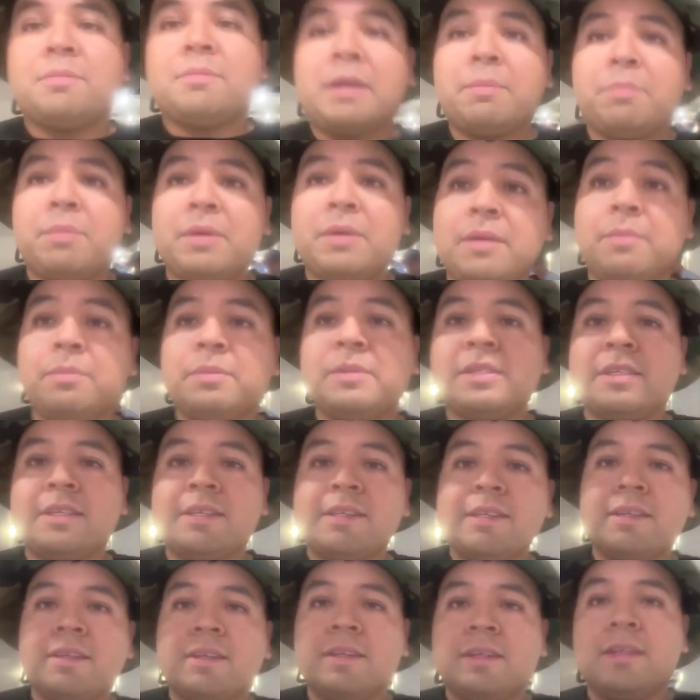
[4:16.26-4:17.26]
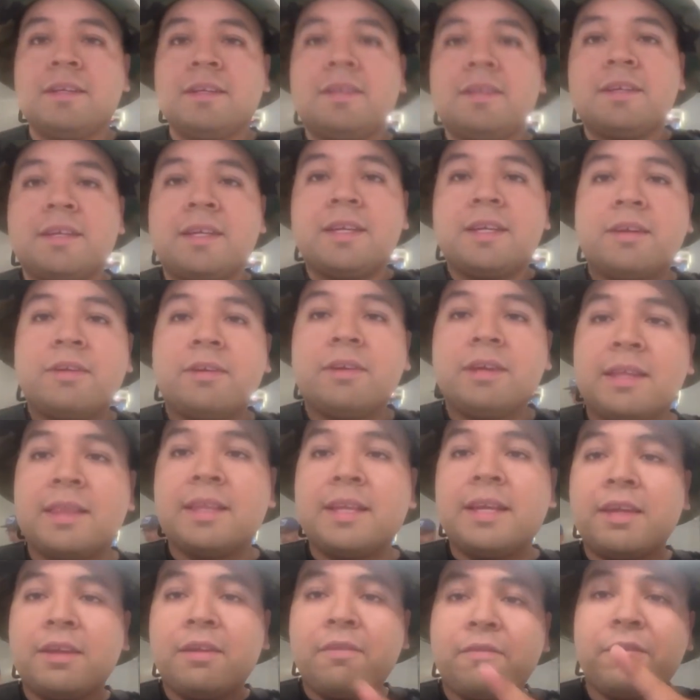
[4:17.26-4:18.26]
My peeps. Hell yeah,
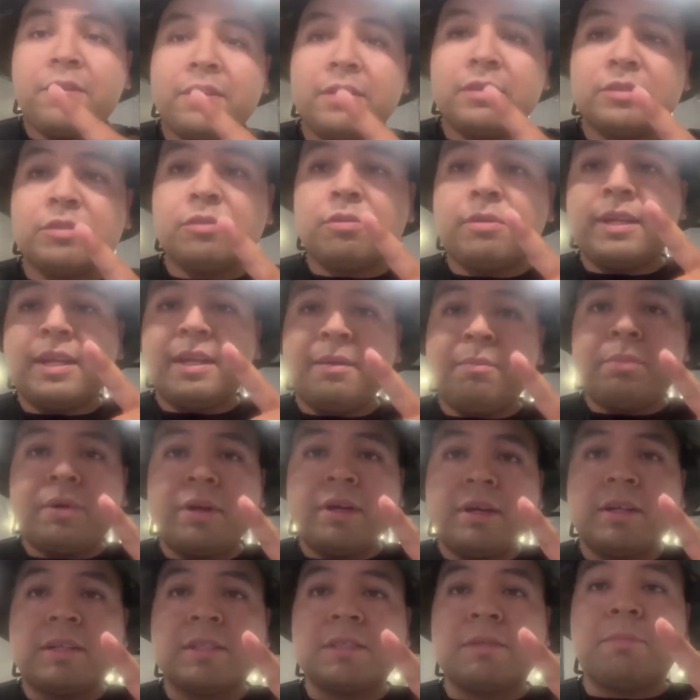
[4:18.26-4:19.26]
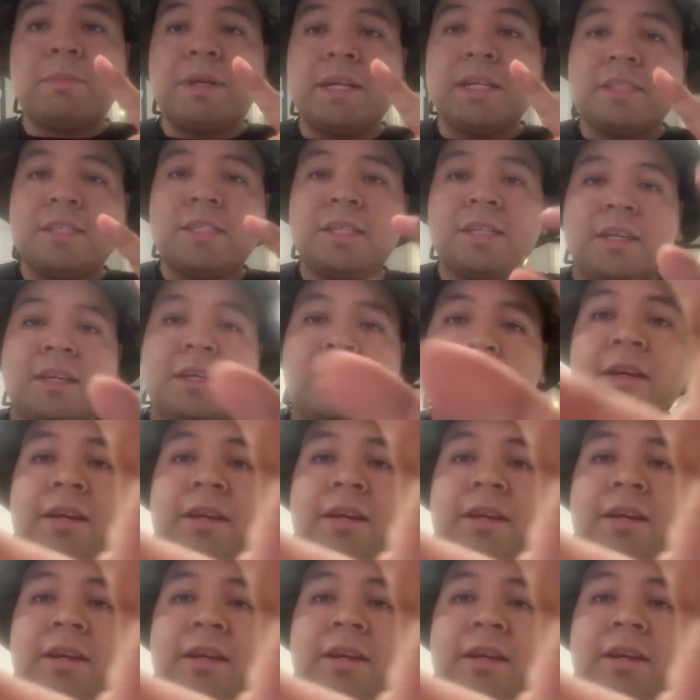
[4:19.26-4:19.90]
thank you for those 20 bucks, Mike G.